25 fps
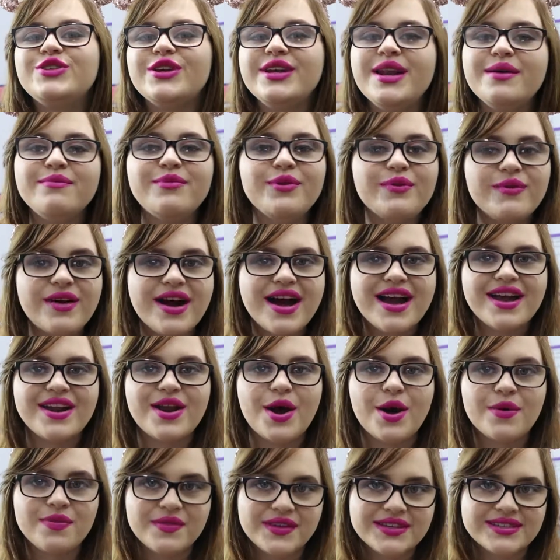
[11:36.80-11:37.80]
So number 1
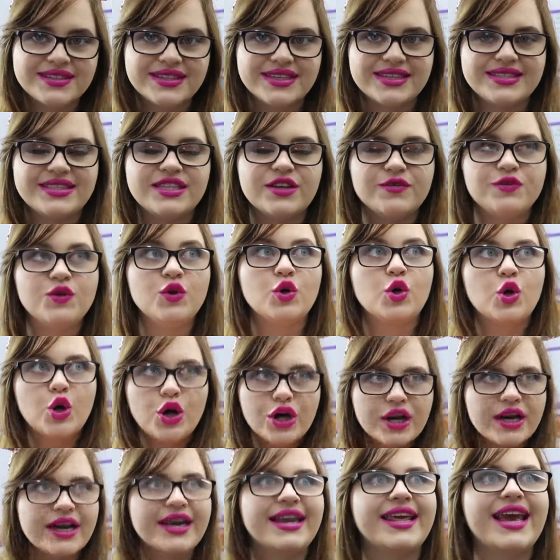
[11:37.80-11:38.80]
on this list, if you
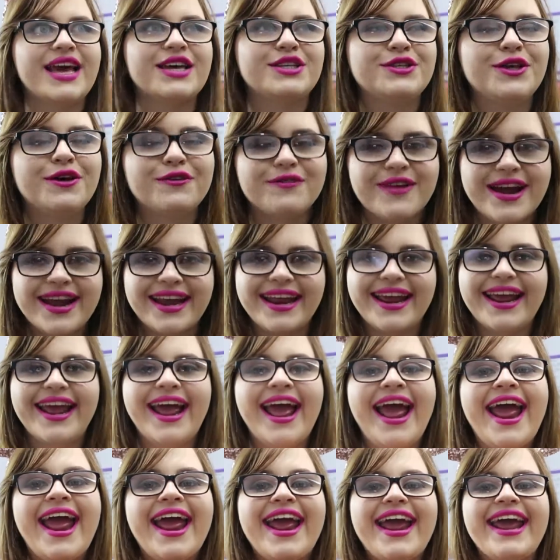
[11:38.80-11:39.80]
couldn't guess already,
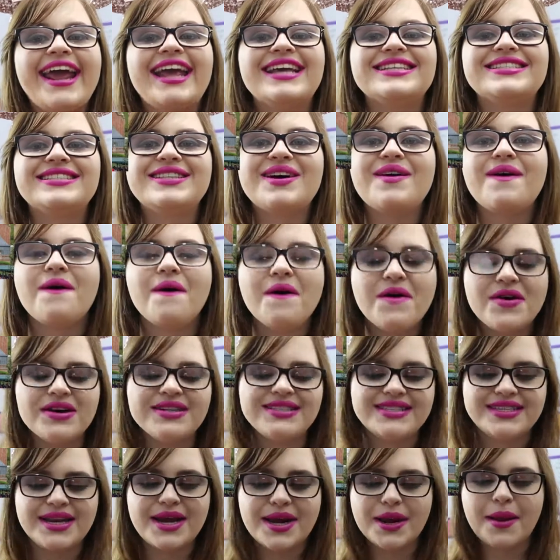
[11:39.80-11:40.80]
is the
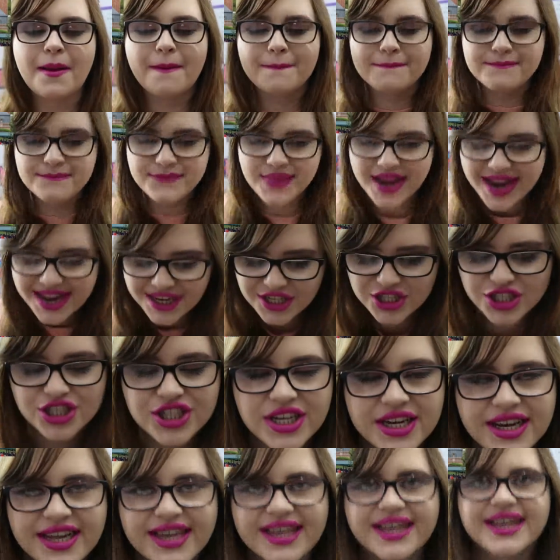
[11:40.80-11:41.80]
Haunted
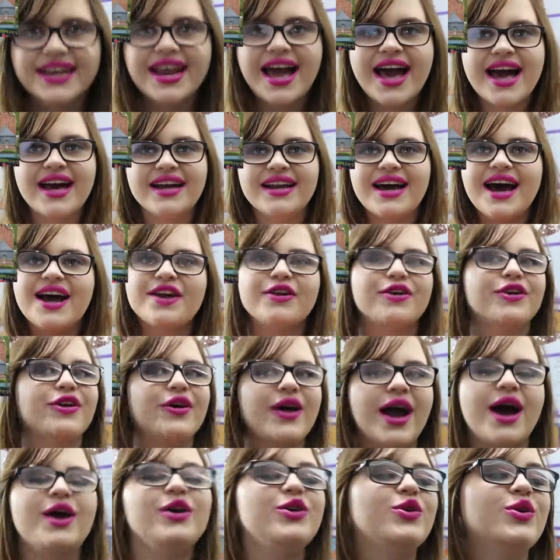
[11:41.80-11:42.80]
Mansion. And I don't
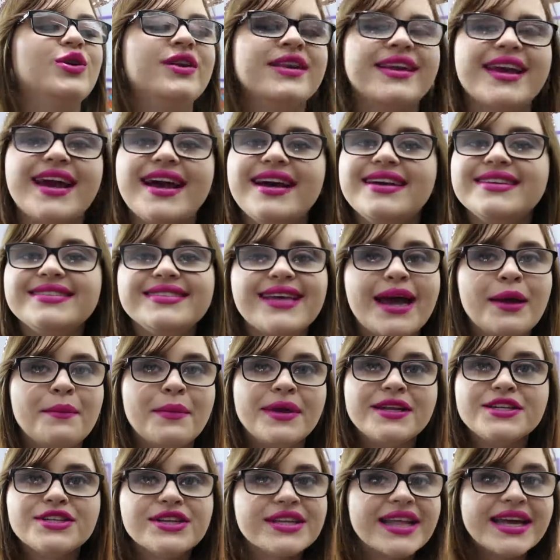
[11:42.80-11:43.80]
know how you couldn't guess. I
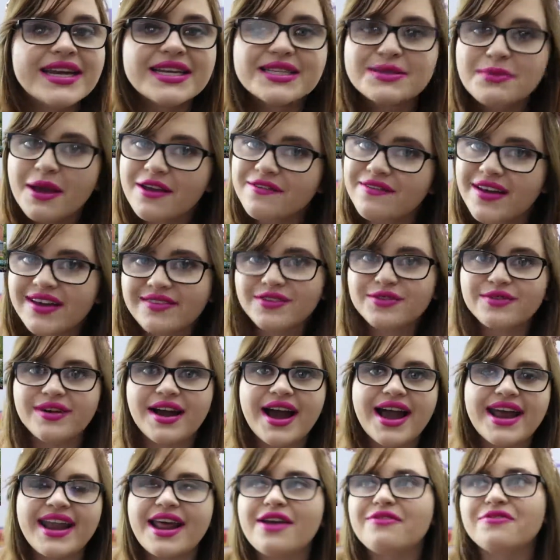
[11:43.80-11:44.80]
mentioned that it's my favorite
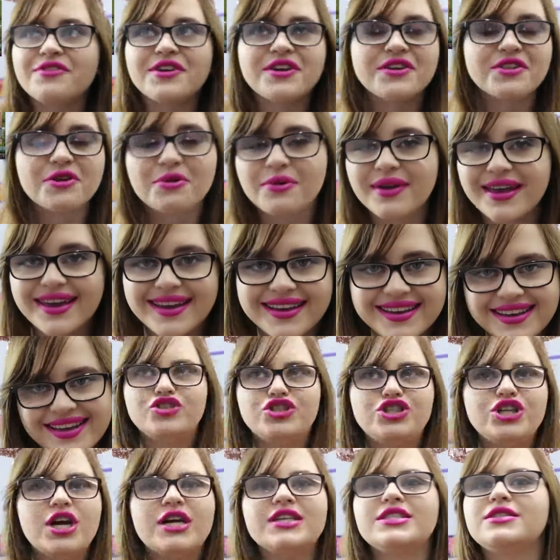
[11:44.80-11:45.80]
ride every other week.
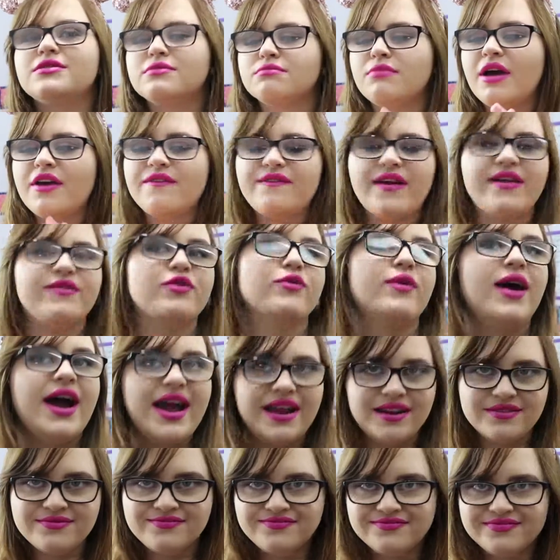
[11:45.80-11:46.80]
Just my favorite
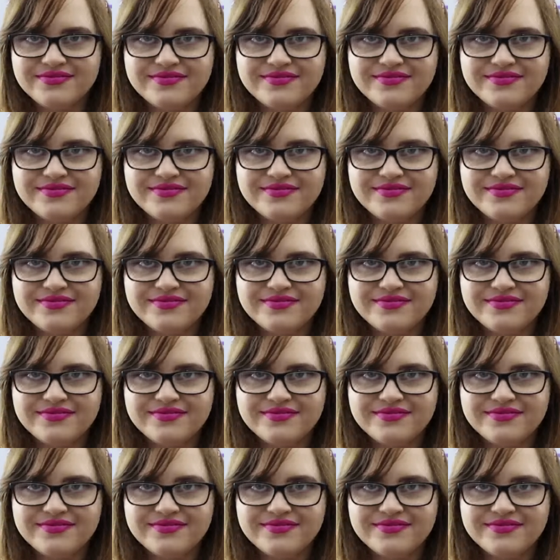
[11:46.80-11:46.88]
ride.